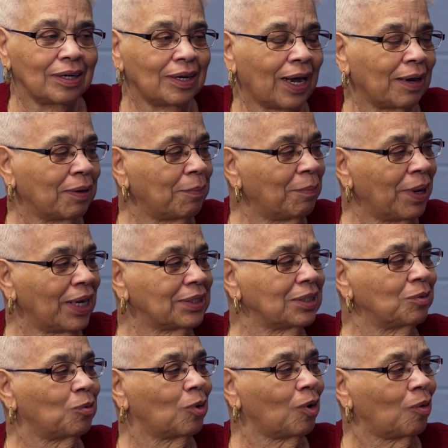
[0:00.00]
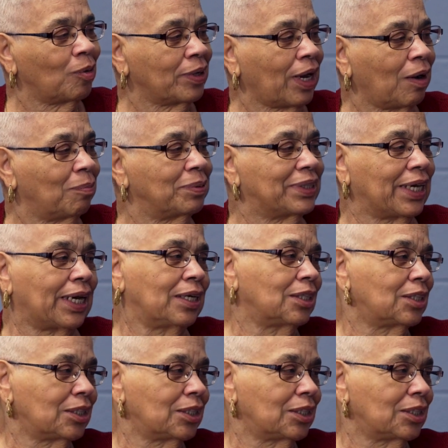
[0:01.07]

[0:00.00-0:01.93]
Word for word: Like imagine a world without potato